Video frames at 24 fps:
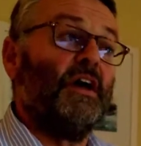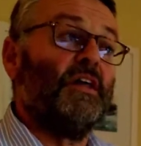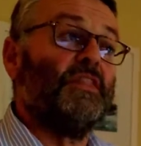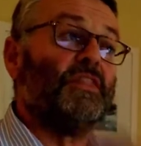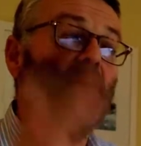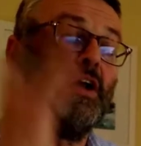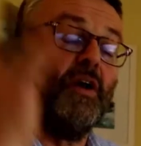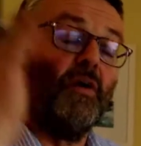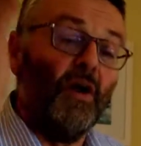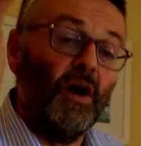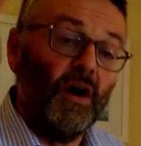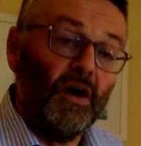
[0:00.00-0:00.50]

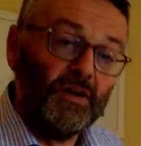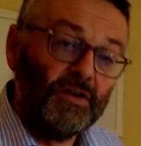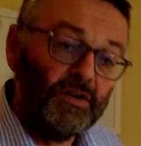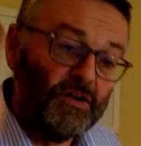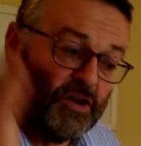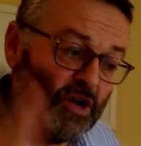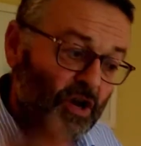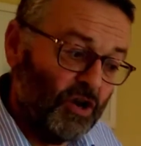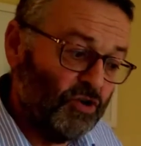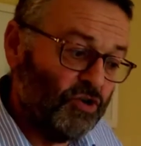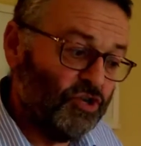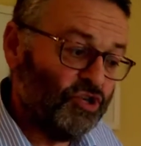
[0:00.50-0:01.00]
There are
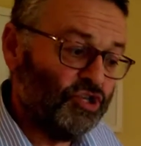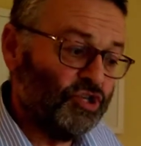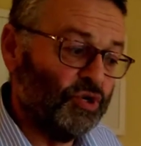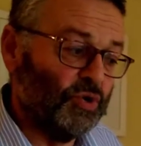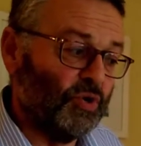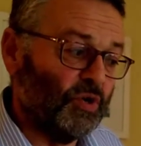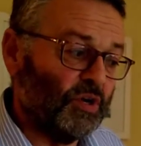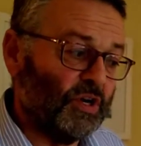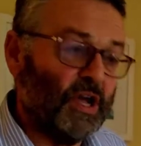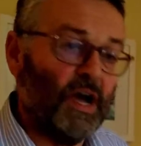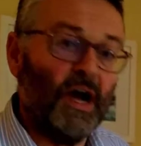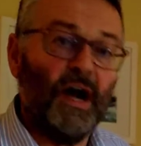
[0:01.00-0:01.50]
no
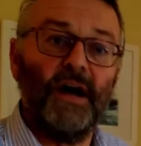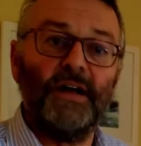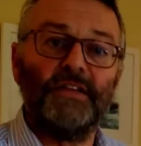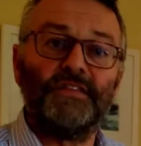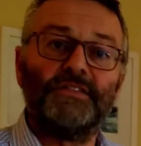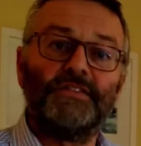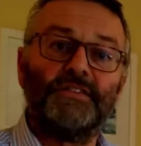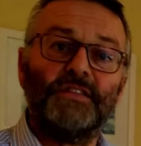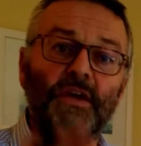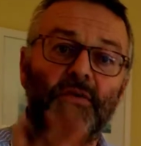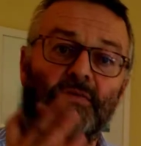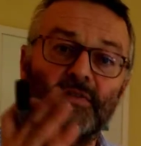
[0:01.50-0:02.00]

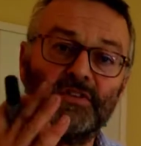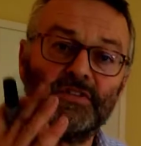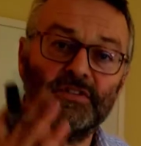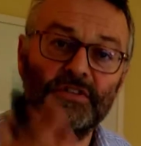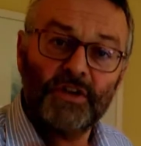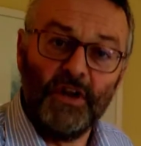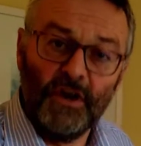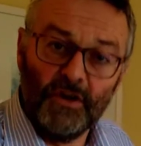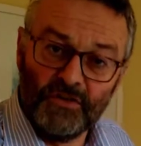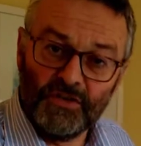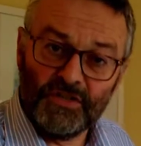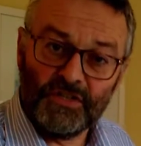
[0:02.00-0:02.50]
shortcuts. There is
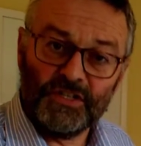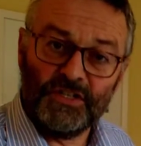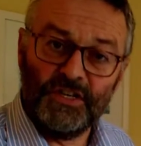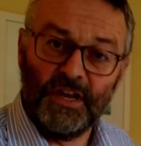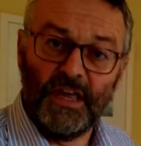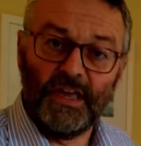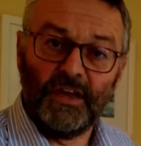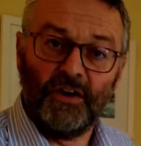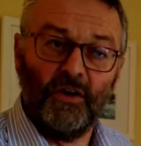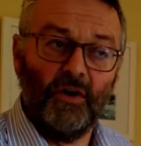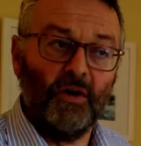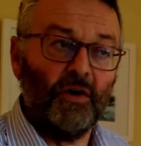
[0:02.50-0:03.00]
no
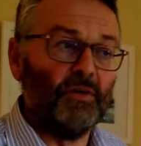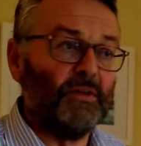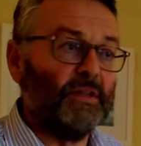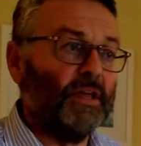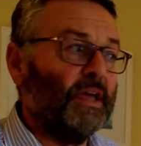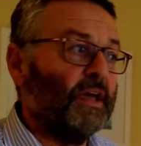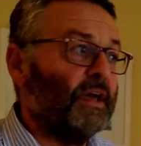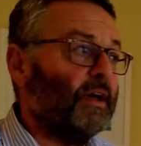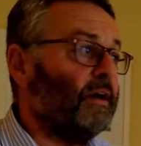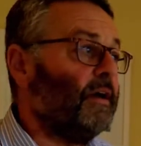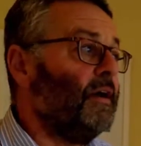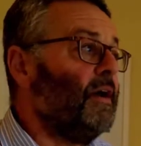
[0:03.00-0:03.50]
snake oil
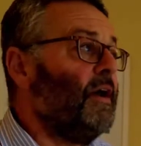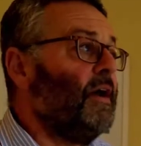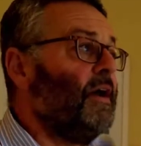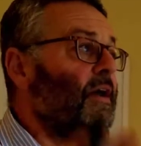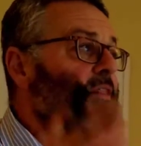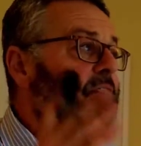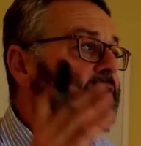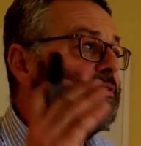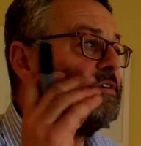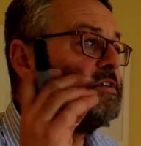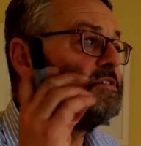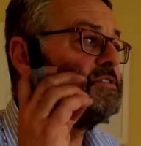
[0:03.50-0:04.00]
here.
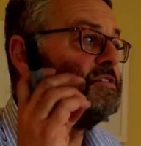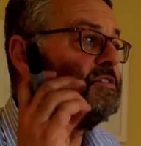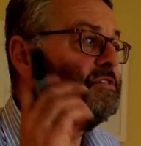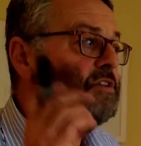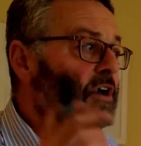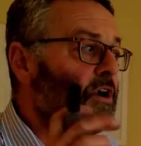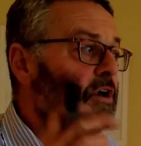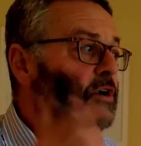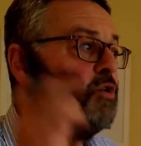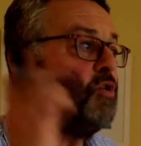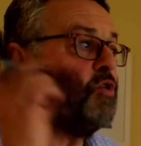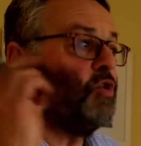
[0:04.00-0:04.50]
There is
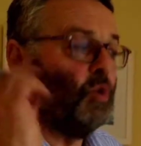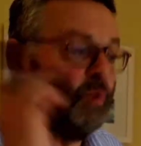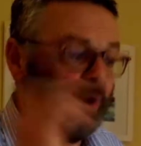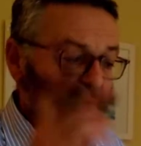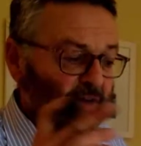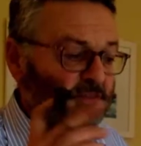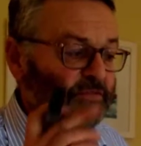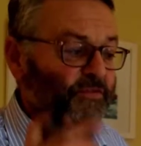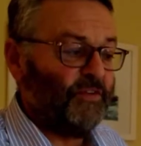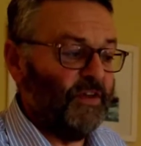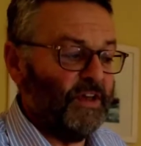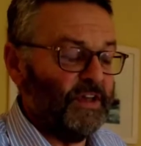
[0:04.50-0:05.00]
no
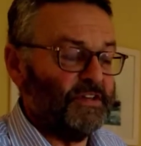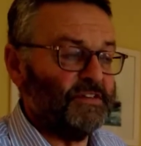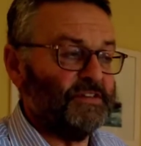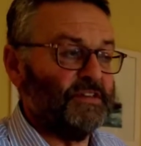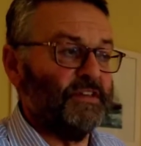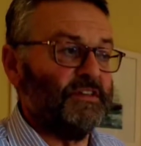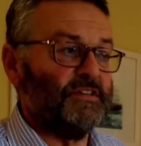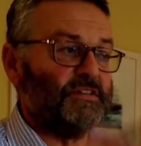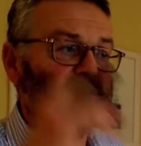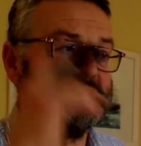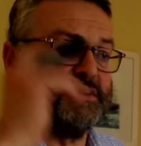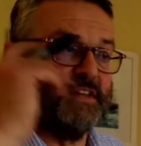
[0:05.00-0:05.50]
quick
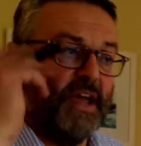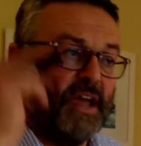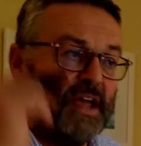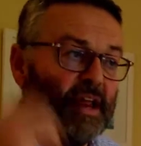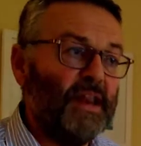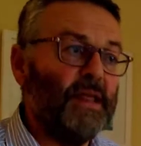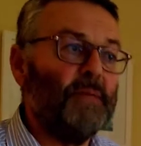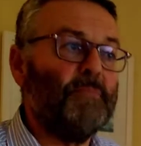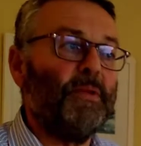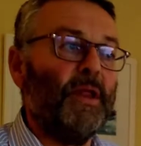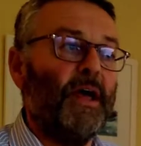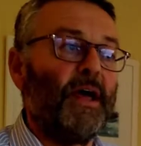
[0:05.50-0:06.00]
fixes.
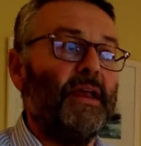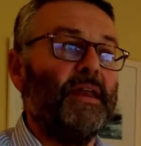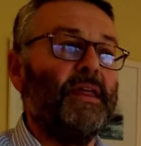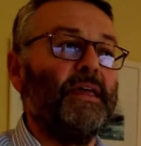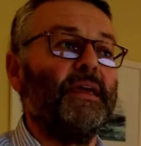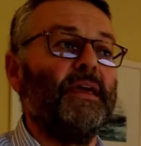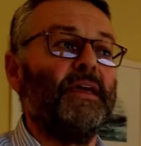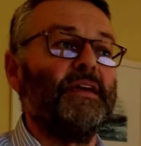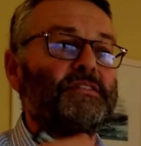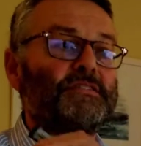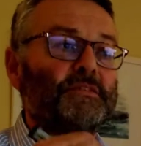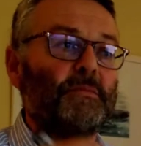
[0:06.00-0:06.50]
Daily
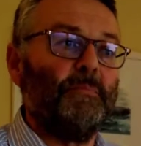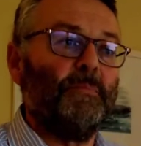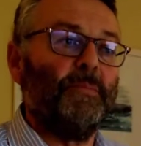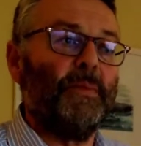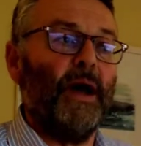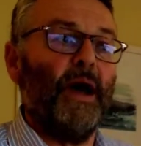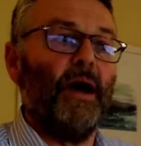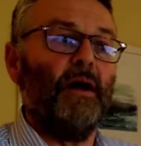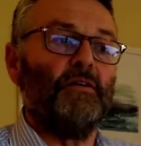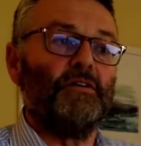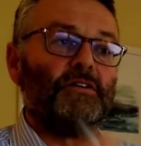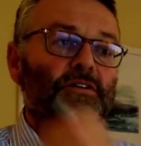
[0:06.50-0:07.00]
planning is
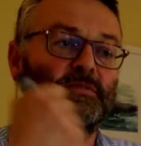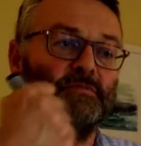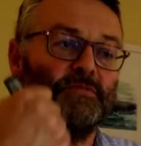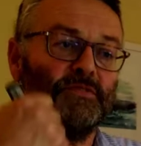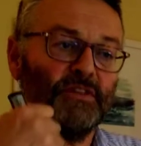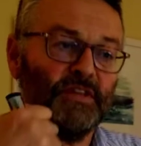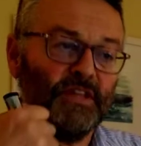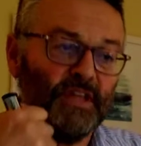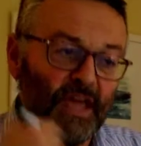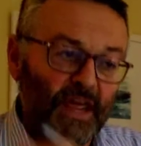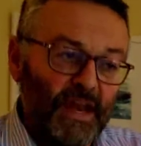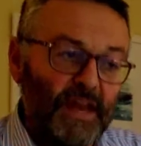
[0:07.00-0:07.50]
about
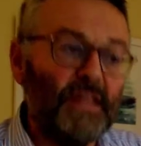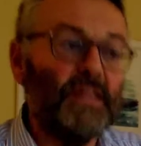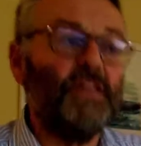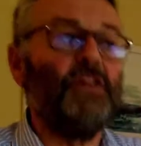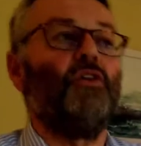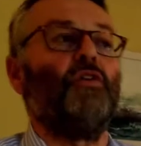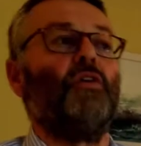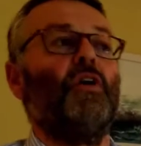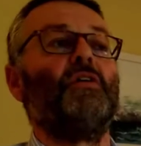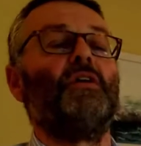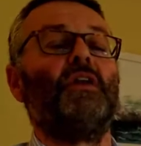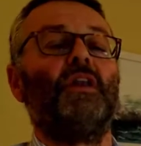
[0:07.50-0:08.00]
getting
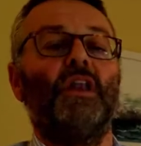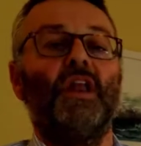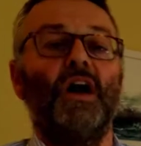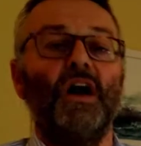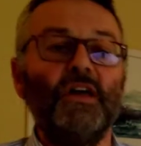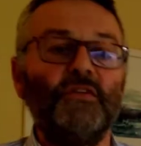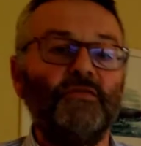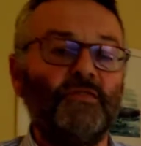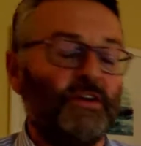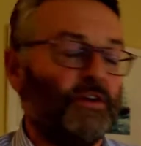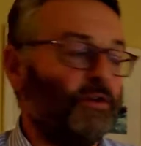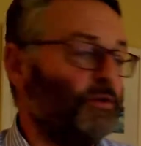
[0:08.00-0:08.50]
your own
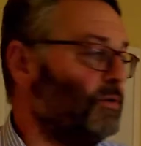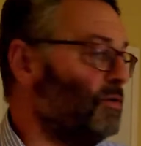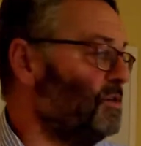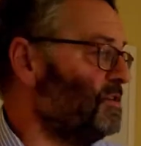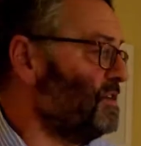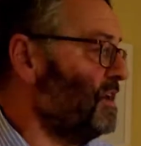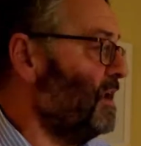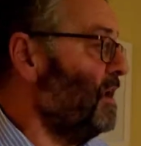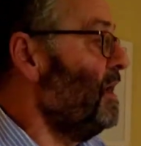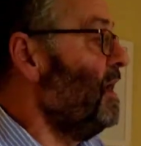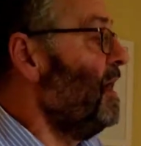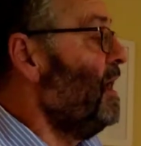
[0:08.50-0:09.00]
life in
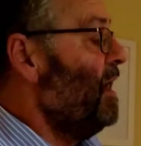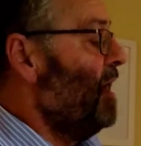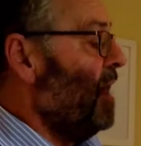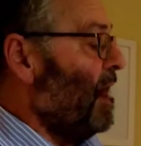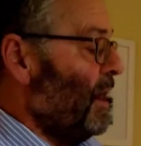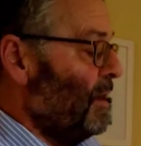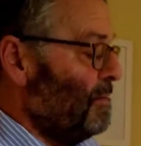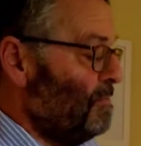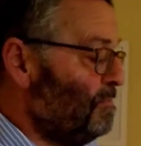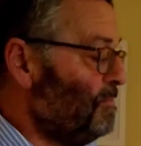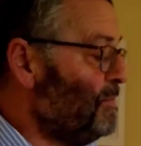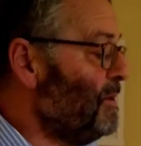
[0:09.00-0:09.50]
order
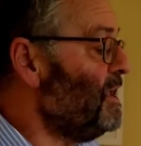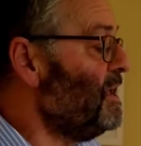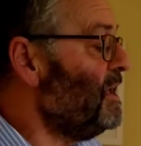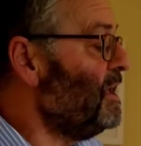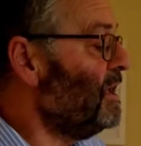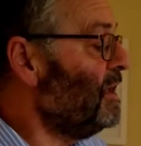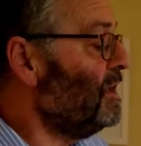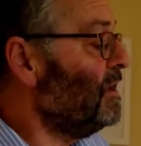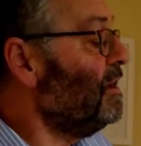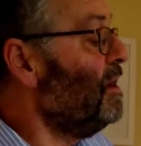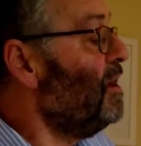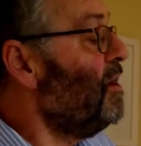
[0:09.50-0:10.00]
and
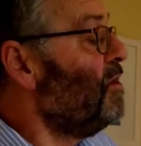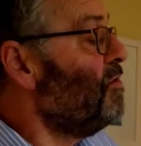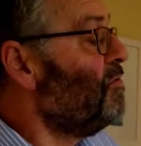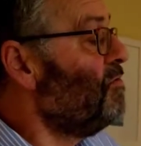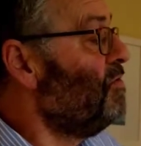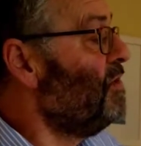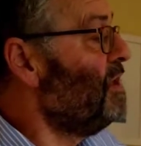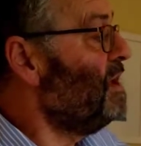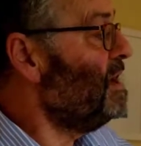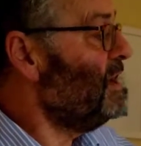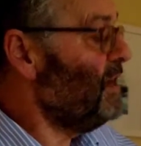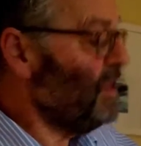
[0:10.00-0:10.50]
being
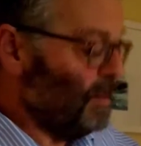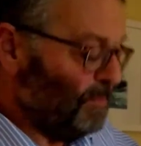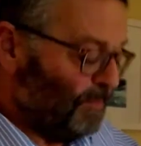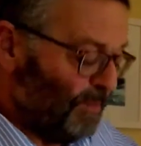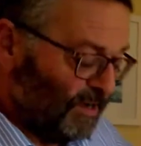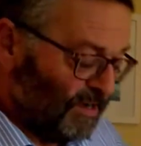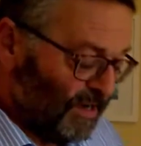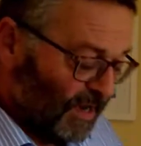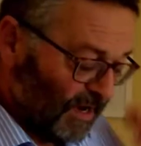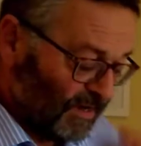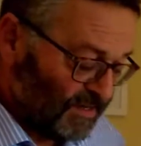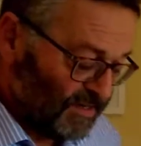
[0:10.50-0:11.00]
really
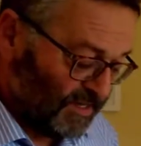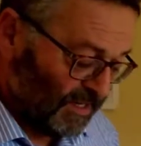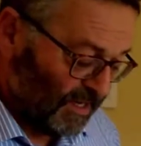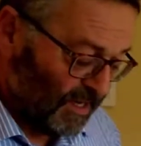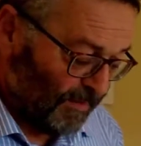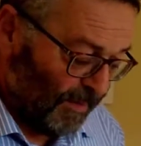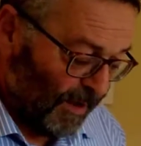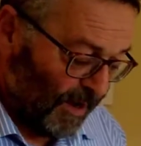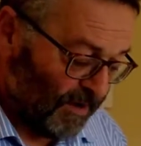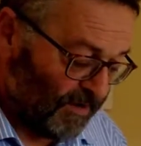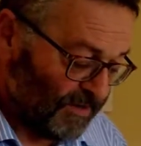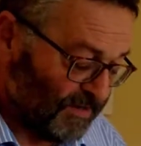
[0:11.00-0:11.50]
pedantic
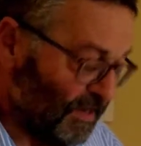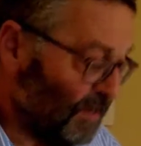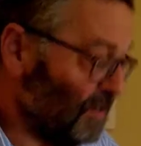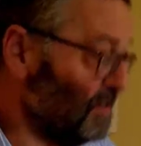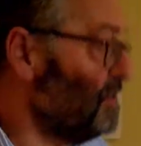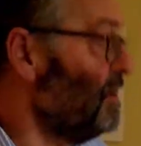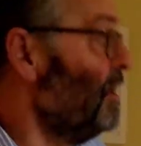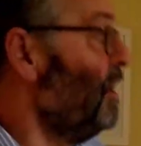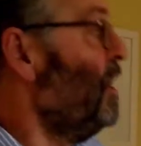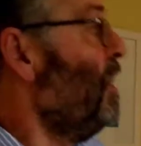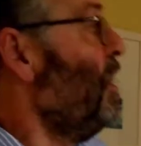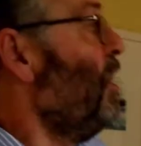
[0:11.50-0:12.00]
about it.
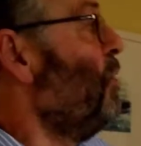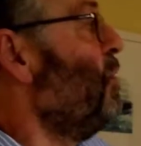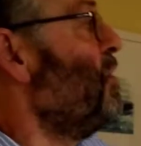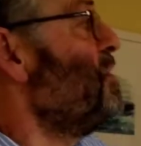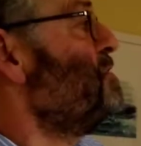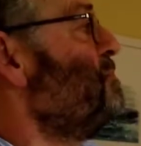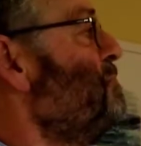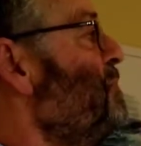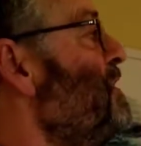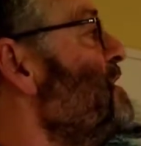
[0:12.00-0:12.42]
Which